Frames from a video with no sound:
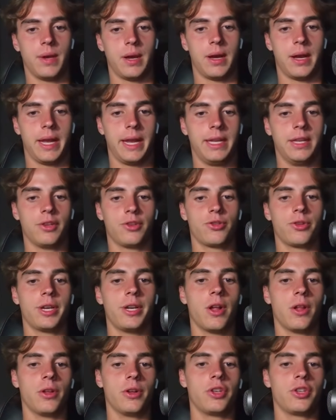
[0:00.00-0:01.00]
industry
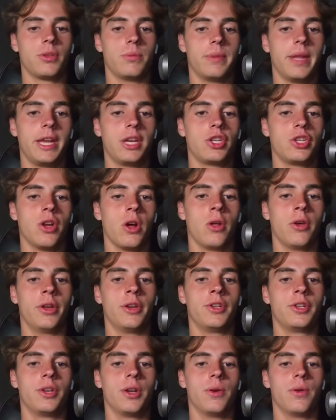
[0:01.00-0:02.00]
knowledge, some niche
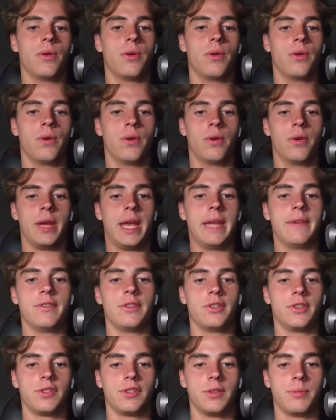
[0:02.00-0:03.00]
knowledge, or
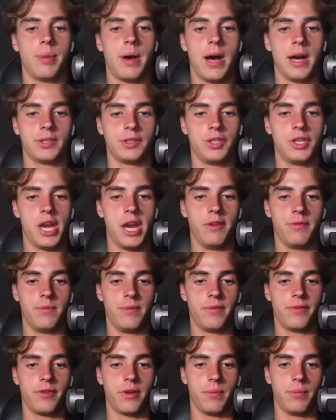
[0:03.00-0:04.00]
even just a past
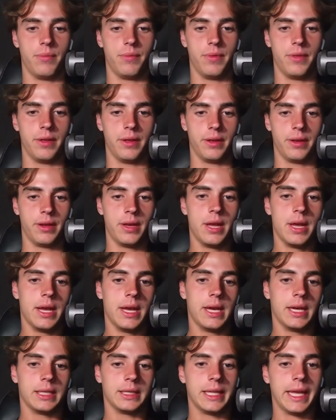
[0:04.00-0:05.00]
achievement from the
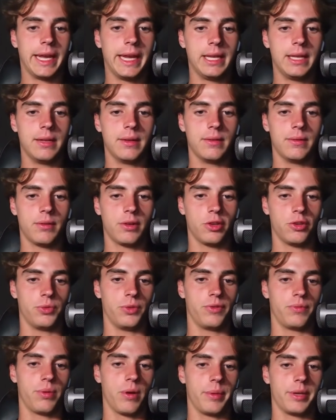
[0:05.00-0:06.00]
lead because
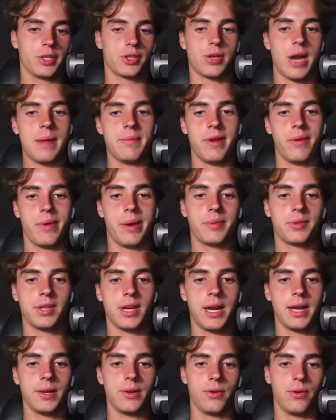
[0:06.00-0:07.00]
we've probably scraped their
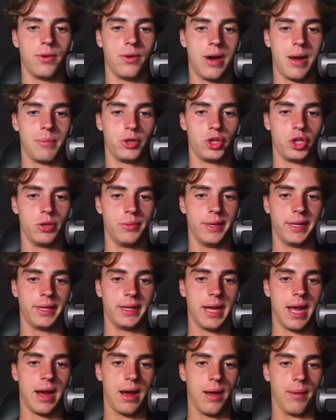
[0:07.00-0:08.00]
website, or I'm
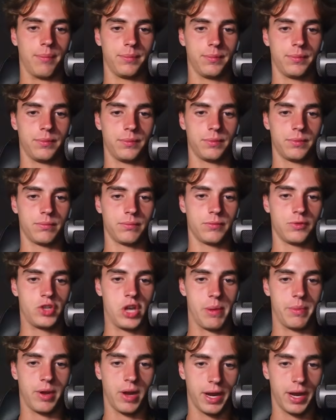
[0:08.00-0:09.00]
assuming
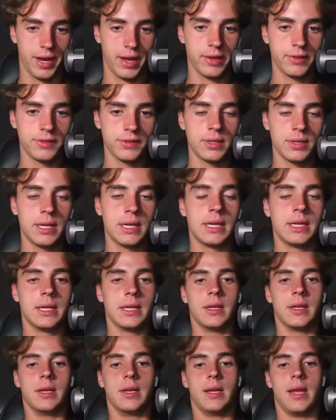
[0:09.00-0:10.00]
Gemini does.
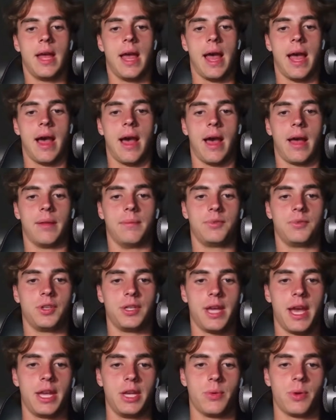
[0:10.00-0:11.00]
So
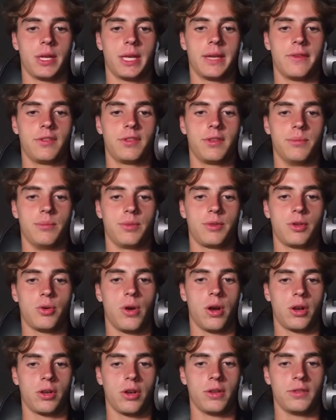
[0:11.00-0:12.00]
yeah, you want to give some
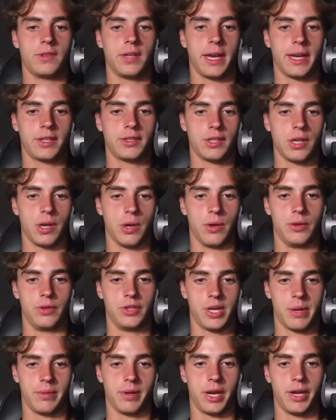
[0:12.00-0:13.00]
context so
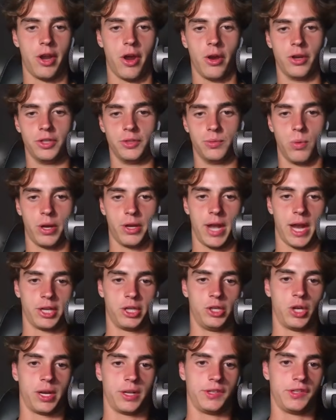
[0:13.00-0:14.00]
Gemini knows what you're
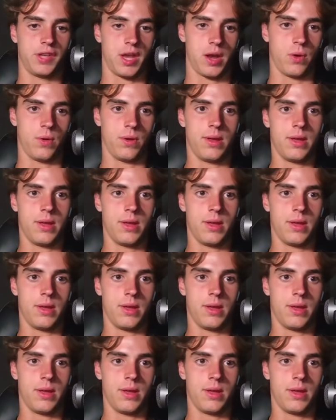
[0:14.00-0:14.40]
actually trying to sell.